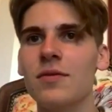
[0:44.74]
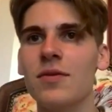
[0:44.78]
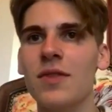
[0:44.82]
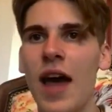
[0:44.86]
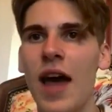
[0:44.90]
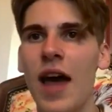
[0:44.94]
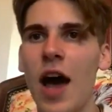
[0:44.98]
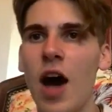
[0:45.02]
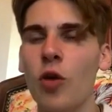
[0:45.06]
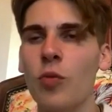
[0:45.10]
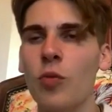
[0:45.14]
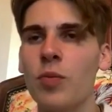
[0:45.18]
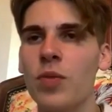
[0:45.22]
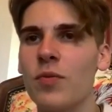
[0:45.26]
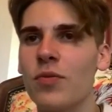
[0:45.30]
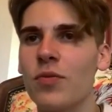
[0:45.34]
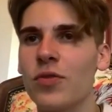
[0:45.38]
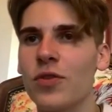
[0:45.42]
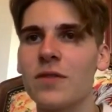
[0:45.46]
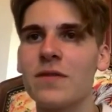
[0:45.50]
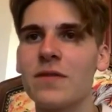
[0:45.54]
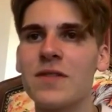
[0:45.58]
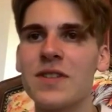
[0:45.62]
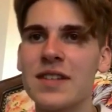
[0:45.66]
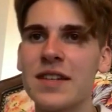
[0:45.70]
help
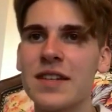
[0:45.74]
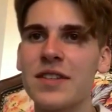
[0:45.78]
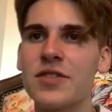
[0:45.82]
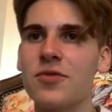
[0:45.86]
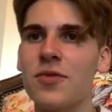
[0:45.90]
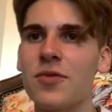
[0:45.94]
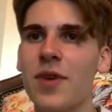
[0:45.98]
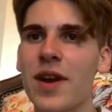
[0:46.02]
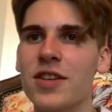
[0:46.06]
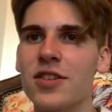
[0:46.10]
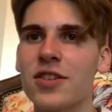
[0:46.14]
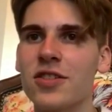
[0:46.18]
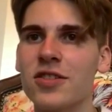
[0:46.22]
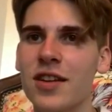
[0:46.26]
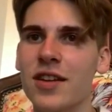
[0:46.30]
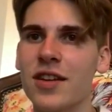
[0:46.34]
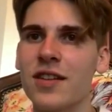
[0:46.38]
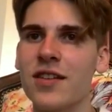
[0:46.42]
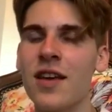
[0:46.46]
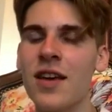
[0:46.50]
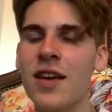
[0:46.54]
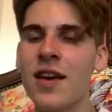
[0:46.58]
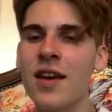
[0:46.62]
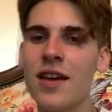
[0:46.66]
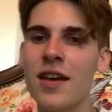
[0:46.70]
improve the situation
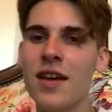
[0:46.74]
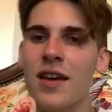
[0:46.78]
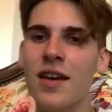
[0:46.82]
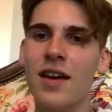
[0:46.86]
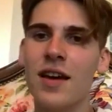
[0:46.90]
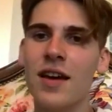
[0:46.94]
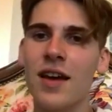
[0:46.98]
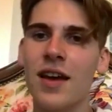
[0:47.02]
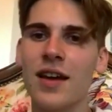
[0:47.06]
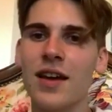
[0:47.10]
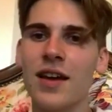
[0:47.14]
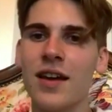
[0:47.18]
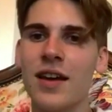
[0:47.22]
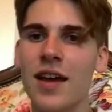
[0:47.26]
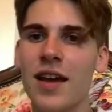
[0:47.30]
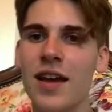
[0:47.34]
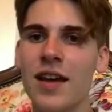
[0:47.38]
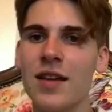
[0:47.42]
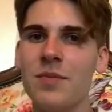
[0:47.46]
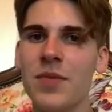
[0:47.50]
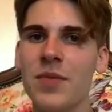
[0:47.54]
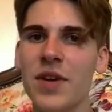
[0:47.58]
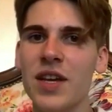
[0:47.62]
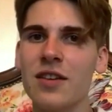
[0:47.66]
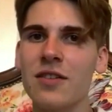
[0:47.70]
and, uh,
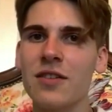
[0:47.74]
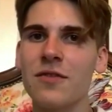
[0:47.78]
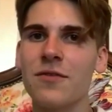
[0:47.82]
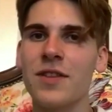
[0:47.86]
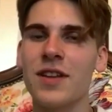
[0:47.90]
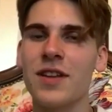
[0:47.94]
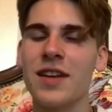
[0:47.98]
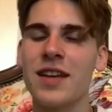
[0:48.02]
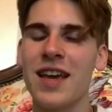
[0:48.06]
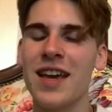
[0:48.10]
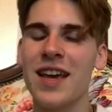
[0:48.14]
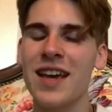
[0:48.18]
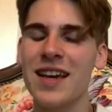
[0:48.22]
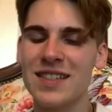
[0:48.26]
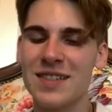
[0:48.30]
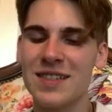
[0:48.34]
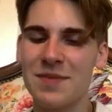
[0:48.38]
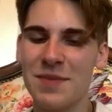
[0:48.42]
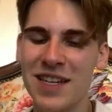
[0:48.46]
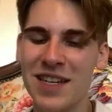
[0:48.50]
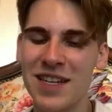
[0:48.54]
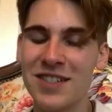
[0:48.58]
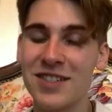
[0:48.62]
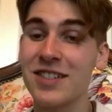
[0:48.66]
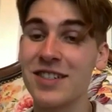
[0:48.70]
and be there for the kids
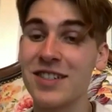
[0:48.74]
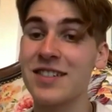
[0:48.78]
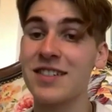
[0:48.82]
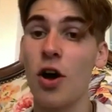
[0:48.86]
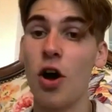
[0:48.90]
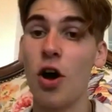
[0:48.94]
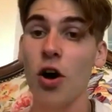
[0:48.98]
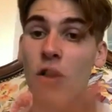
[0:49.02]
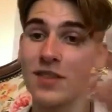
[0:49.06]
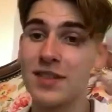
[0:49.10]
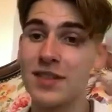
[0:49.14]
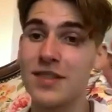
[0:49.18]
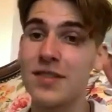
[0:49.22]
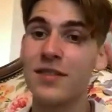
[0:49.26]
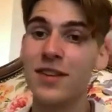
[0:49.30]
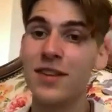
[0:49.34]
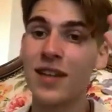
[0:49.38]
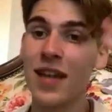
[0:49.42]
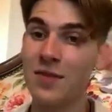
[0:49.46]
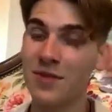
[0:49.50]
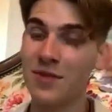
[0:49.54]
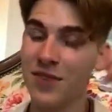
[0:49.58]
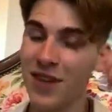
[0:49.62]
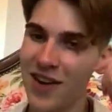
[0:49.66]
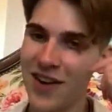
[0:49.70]
because she's also a
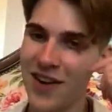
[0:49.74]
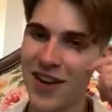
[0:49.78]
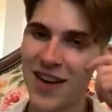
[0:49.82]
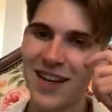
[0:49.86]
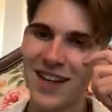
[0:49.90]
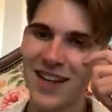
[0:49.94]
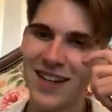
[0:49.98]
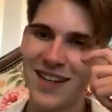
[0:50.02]
librarian